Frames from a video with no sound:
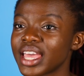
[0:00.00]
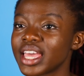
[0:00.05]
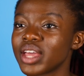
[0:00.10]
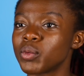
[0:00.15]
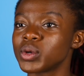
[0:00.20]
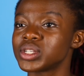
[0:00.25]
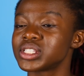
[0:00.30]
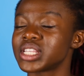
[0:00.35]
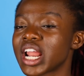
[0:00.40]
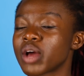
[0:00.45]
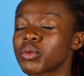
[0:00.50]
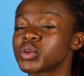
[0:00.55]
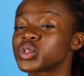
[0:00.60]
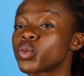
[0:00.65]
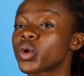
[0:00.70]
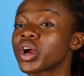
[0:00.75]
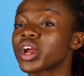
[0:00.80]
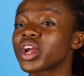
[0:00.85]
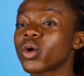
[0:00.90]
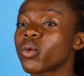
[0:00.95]
It was that I was
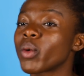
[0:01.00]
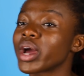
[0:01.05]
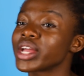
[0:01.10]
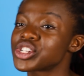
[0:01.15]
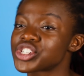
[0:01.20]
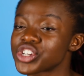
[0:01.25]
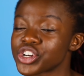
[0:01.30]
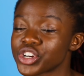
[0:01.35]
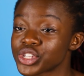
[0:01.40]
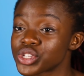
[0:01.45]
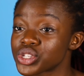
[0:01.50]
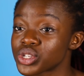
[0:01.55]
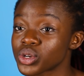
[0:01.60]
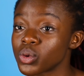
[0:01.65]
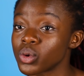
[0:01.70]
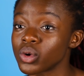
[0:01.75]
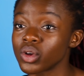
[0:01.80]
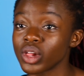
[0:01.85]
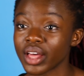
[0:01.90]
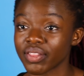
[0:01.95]
wearing a white shirt at
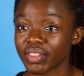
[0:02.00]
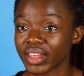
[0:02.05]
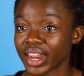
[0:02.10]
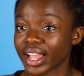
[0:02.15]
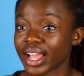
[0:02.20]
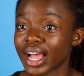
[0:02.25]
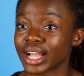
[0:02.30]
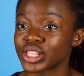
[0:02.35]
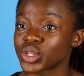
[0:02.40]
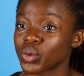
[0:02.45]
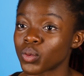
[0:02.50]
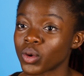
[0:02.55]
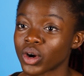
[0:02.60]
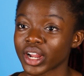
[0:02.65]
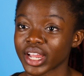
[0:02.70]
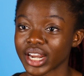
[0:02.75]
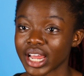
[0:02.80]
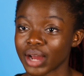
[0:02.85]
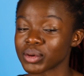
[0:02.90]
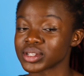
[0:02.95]
school and then I got to
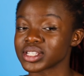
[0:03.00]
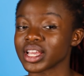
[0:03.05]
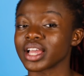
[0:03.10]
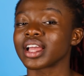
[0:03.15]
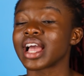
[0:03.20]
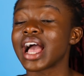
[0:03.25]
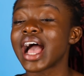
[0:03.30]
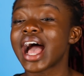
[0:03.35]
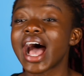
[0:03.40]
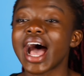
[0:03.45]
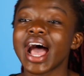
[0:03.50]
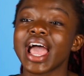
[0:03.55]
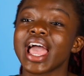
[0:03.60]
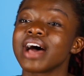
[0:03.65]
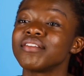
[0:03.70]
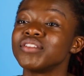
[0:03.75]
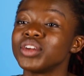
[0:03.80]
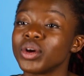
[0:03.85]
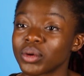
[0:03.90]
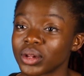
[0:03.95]
work and I was like, I
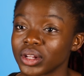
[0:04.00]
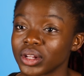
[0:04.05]
have no